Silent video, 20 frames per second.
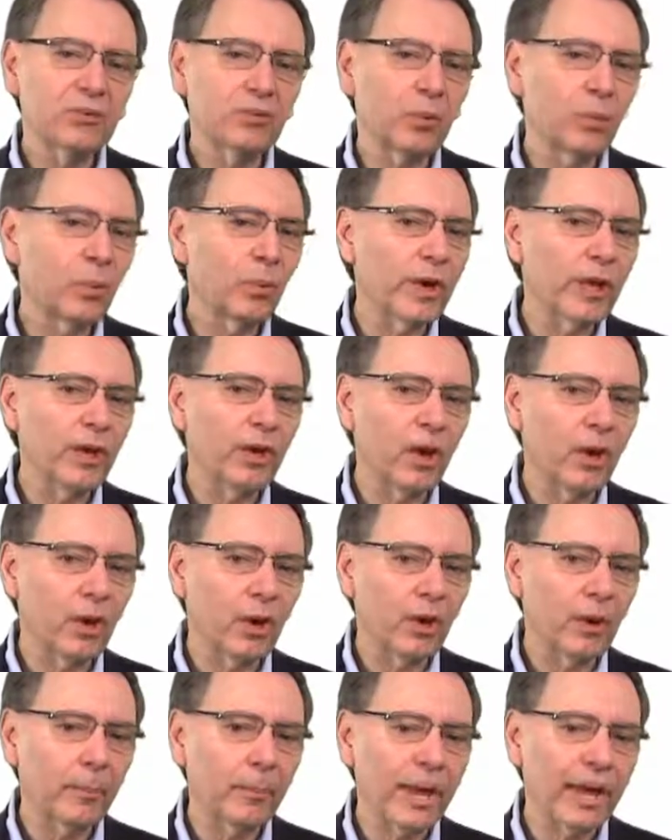through what we call
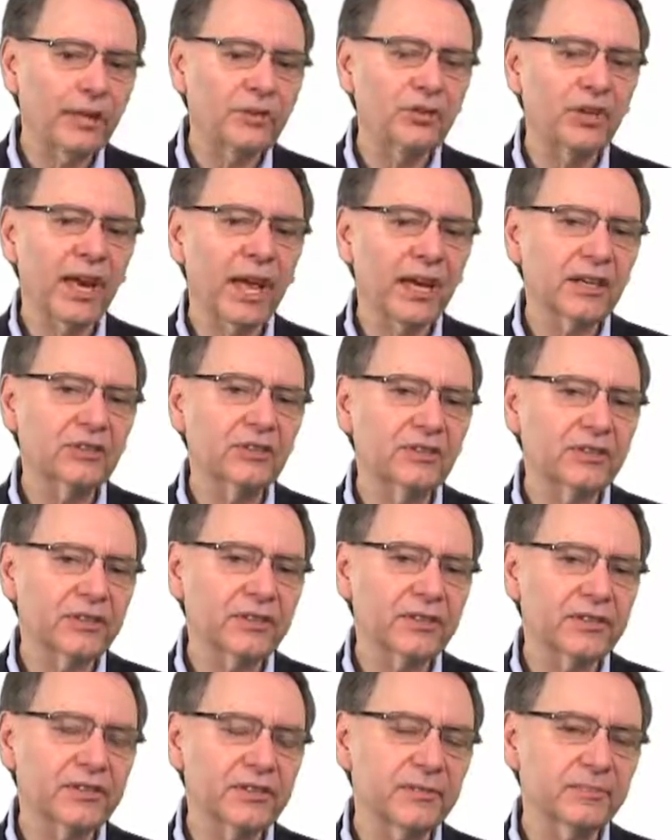our ImaginAction
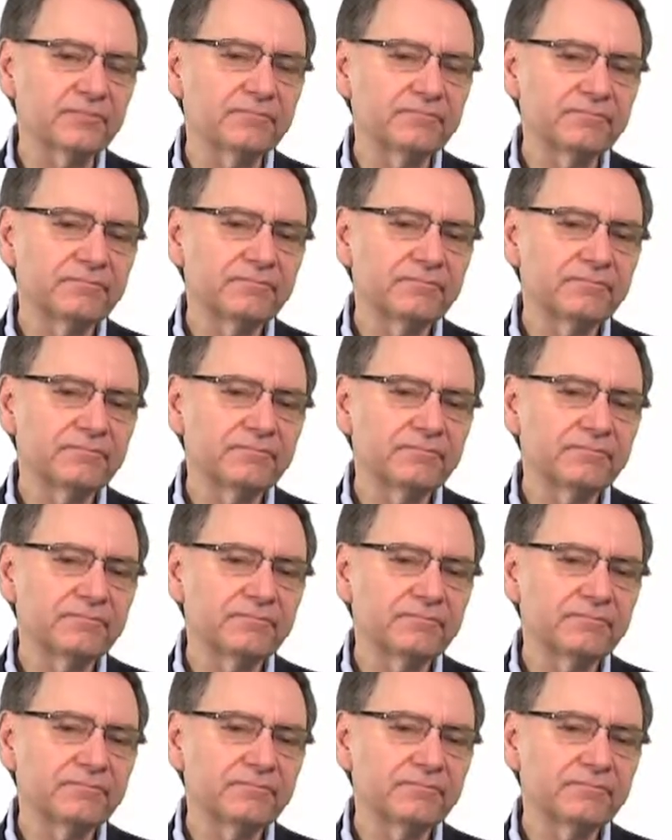System.